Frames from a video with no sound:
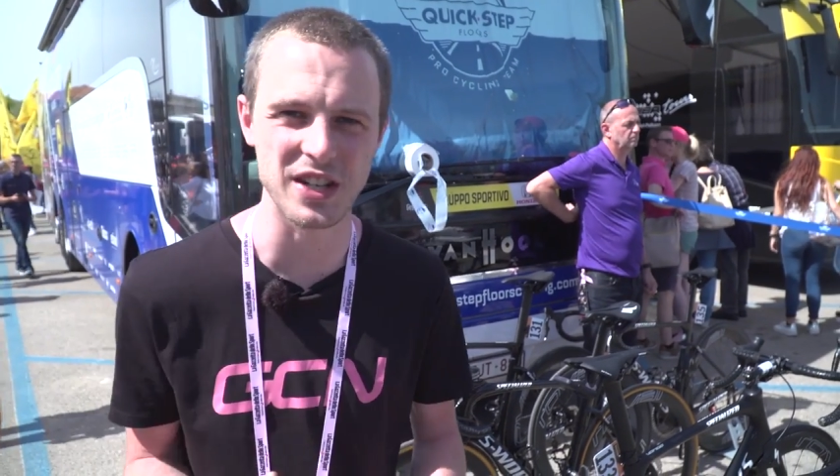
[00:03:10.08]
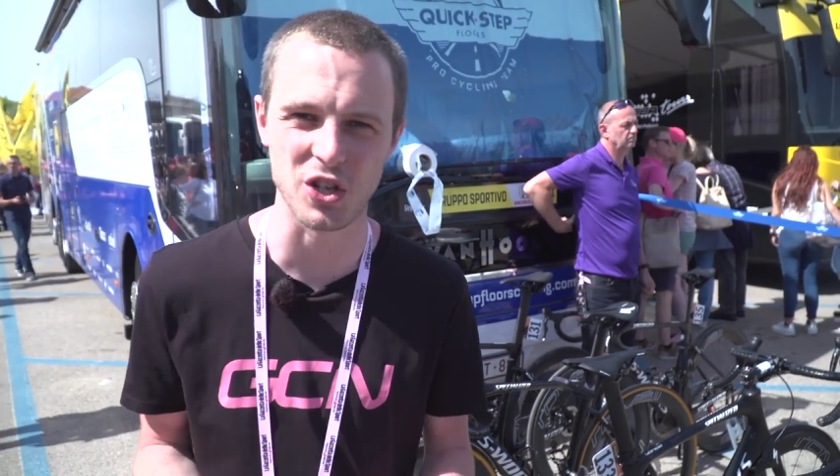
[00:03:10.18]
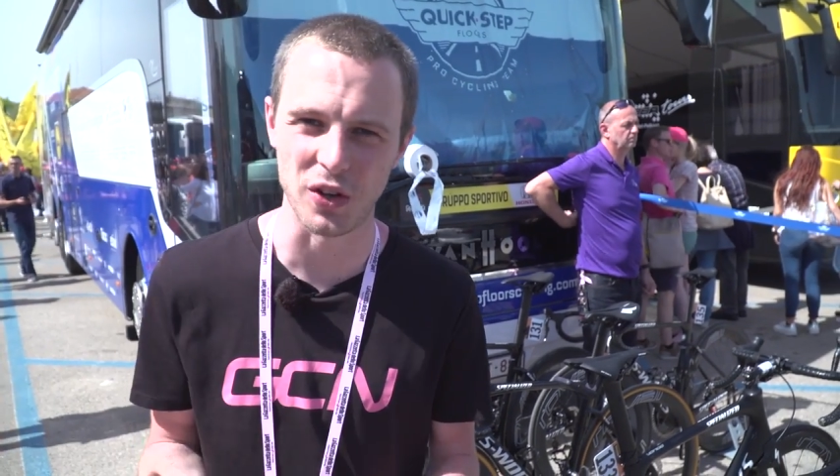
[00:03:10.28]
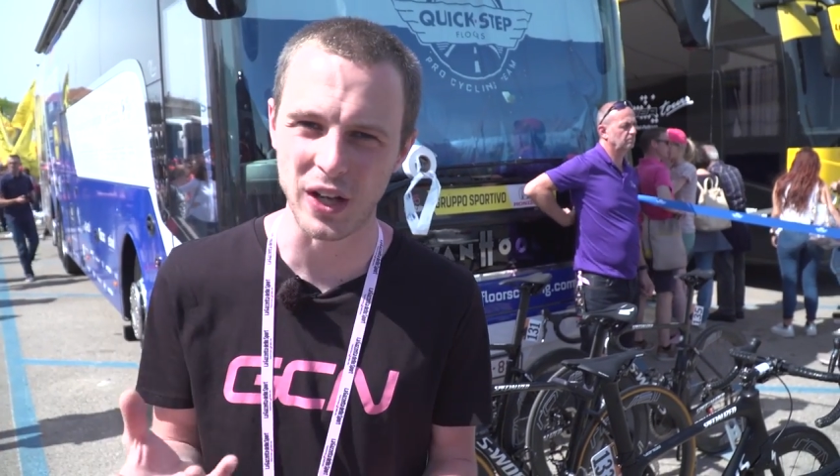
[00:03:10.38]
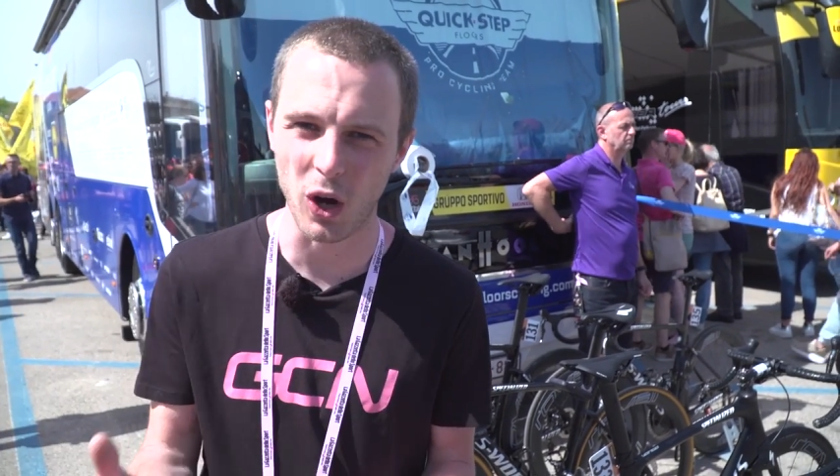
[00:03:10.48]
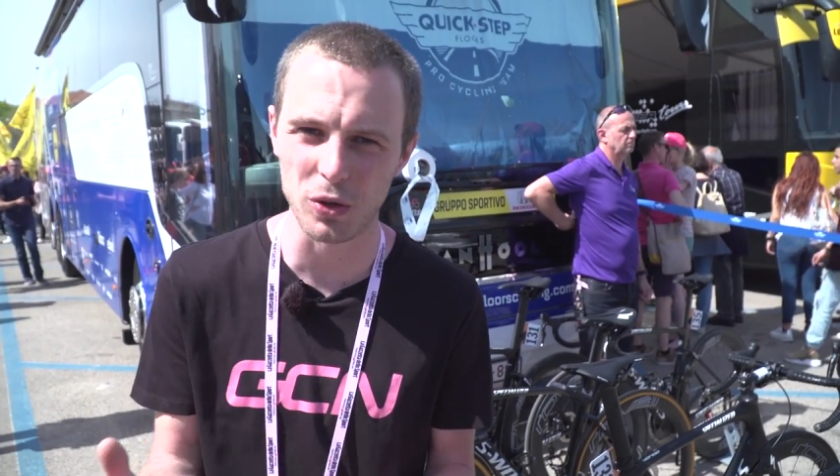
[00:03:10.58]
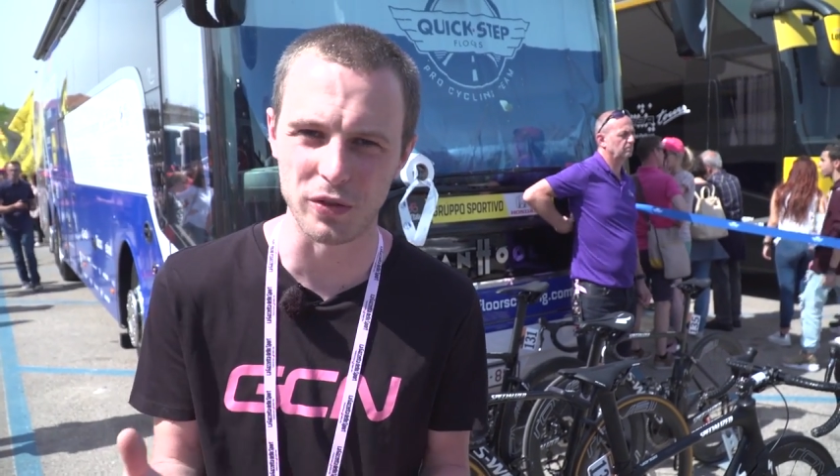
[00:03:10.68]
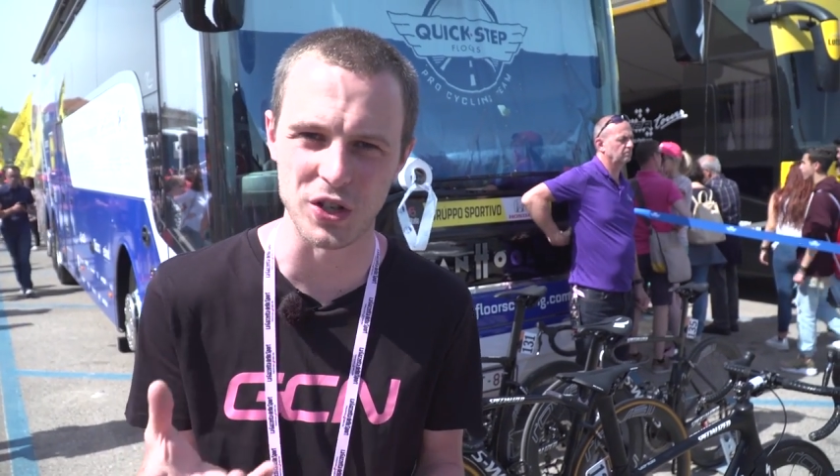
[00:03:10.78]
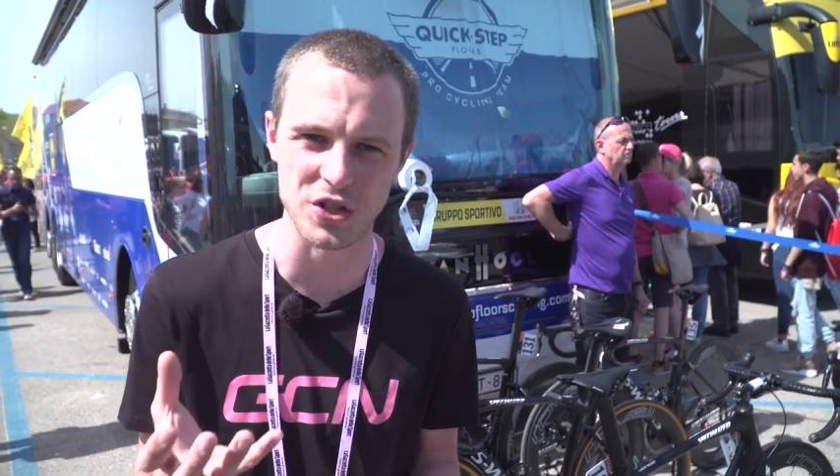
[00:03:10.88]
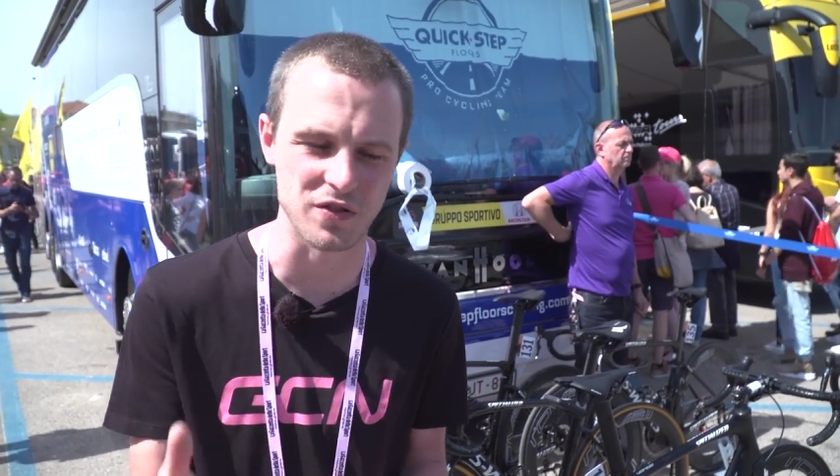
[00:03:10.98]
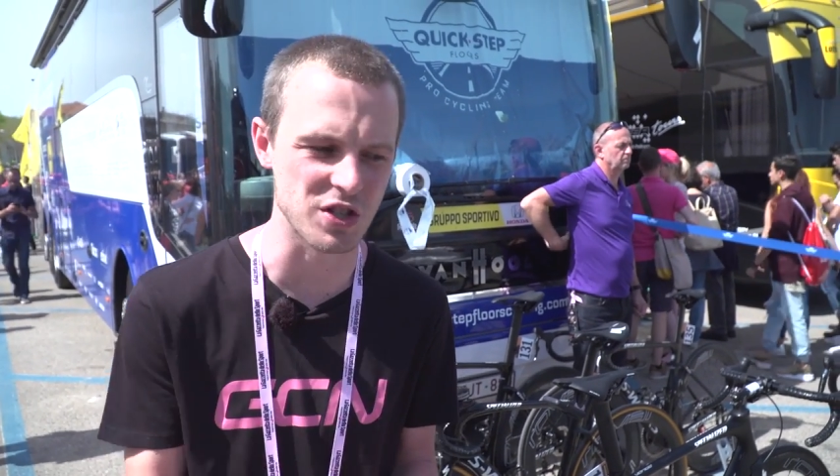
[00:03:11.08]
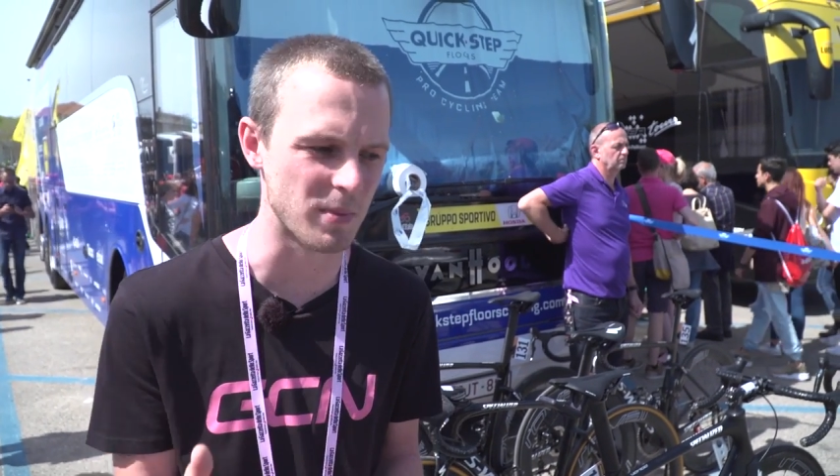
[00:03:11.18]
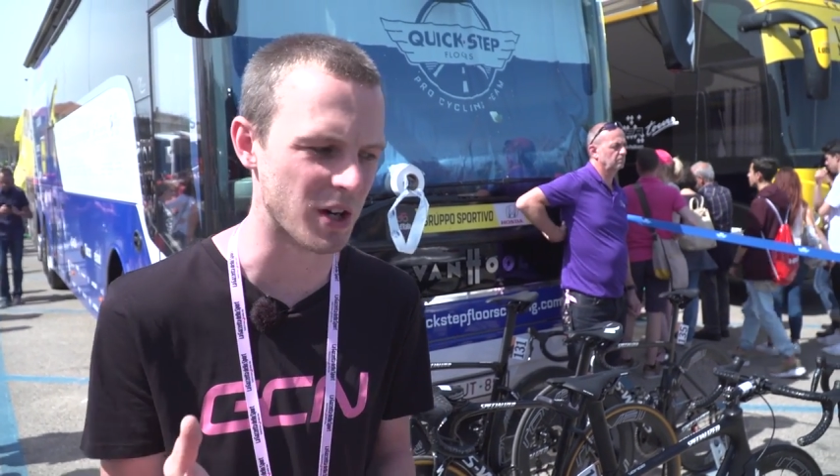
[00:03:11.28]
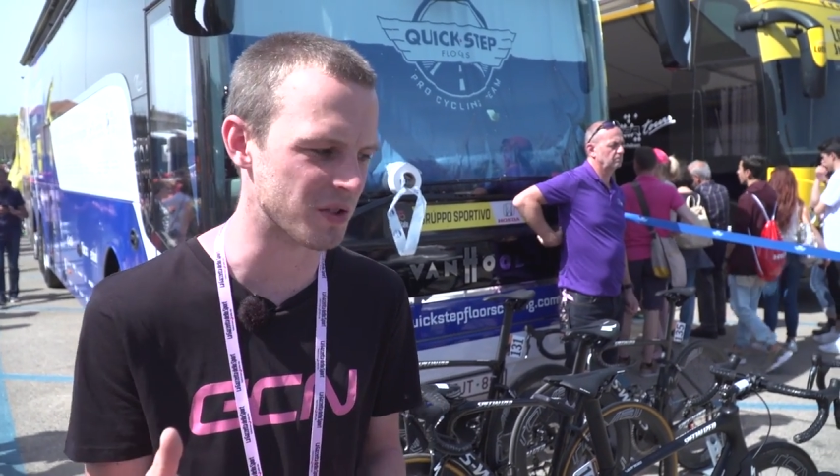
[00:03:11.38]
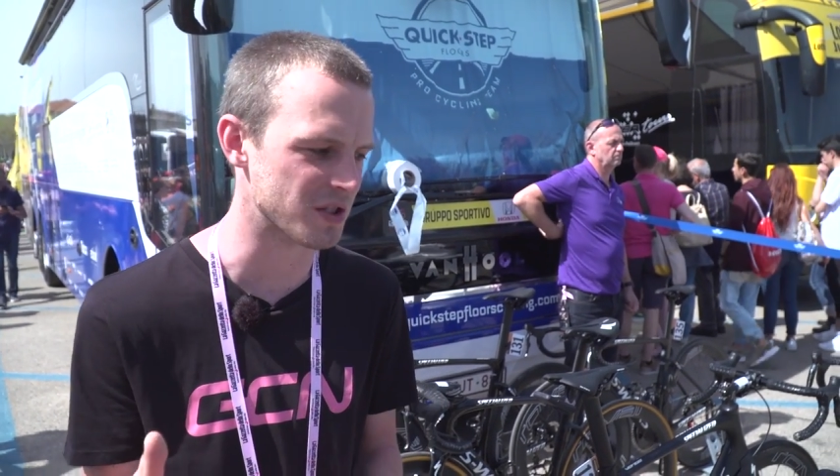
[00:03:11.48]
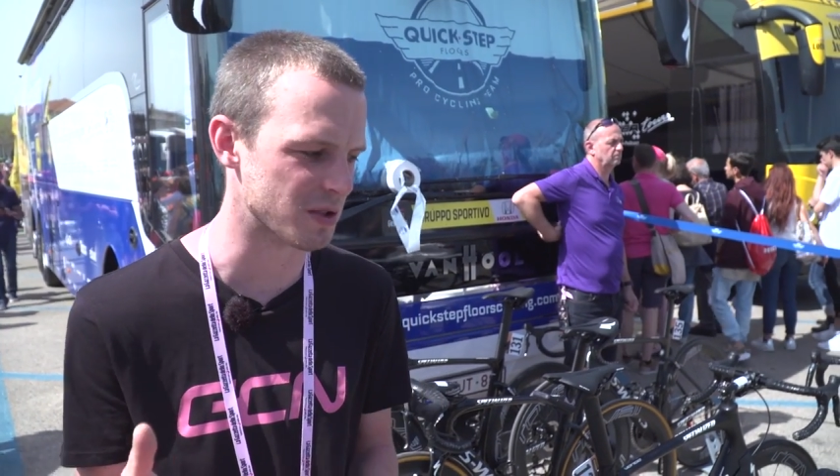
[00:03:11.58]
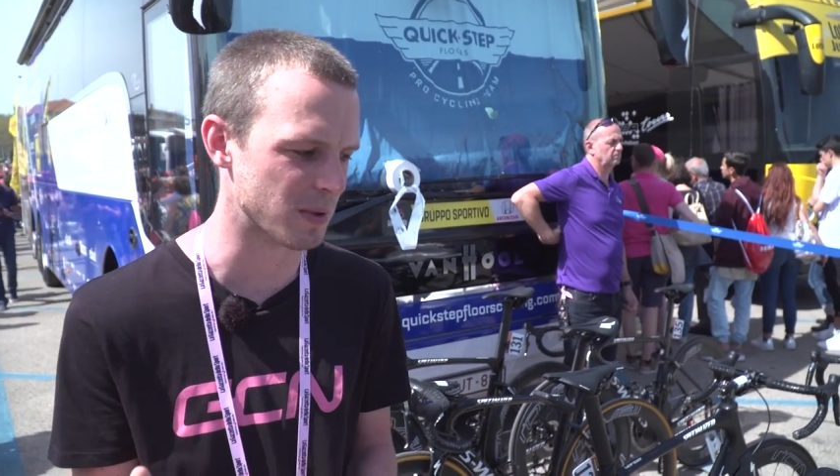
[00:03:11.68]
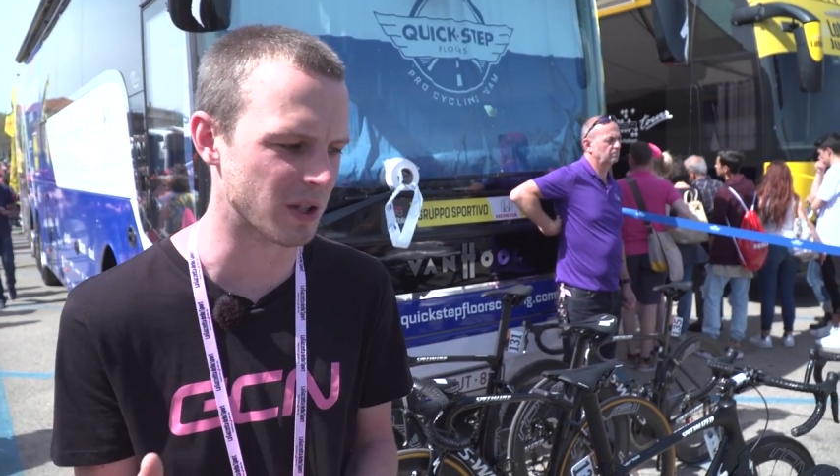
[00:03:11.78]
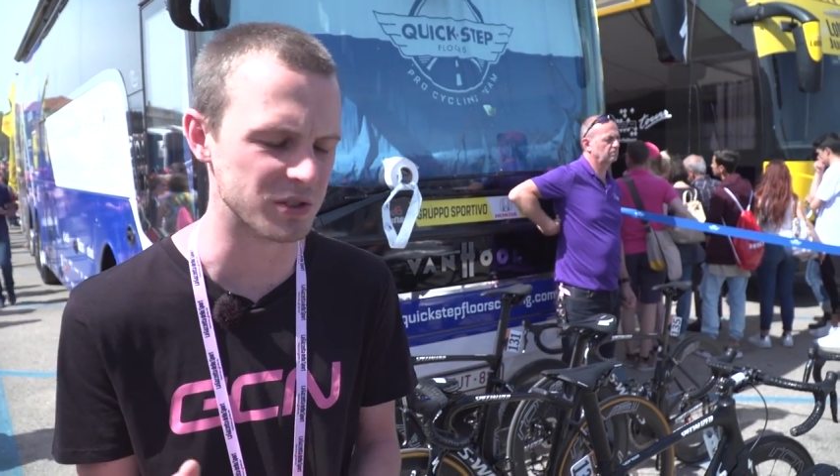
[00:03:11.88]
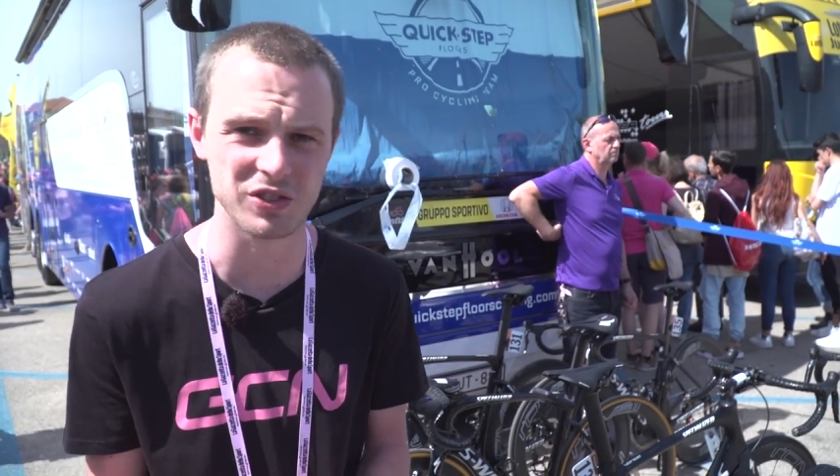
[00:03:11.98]
has got the older version of Shimano's disc
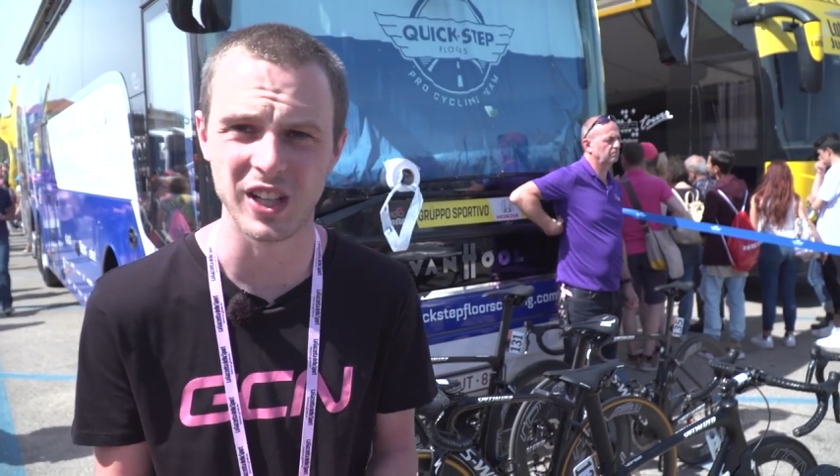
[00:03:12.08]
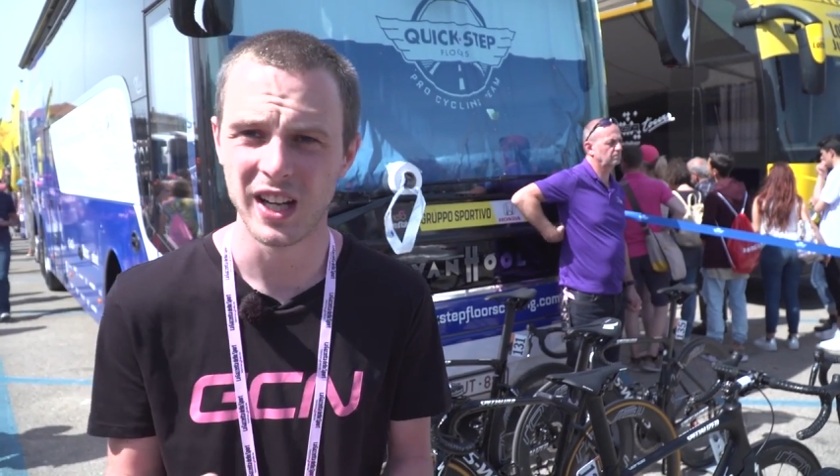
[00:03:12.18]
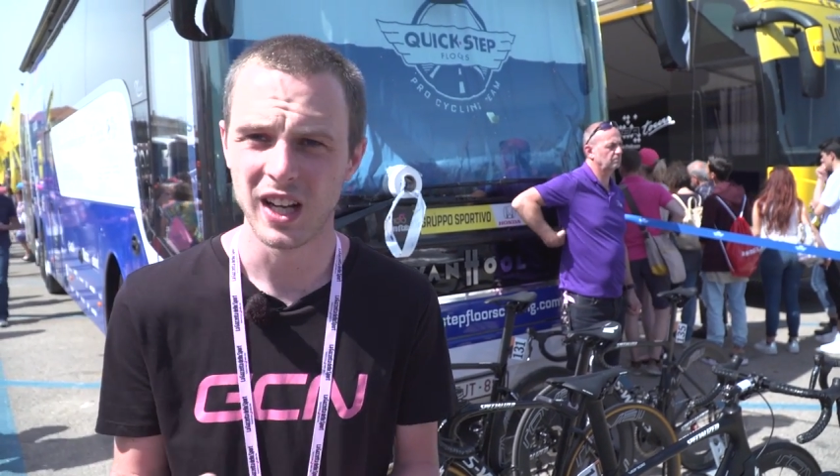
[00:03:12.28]
brake rotors.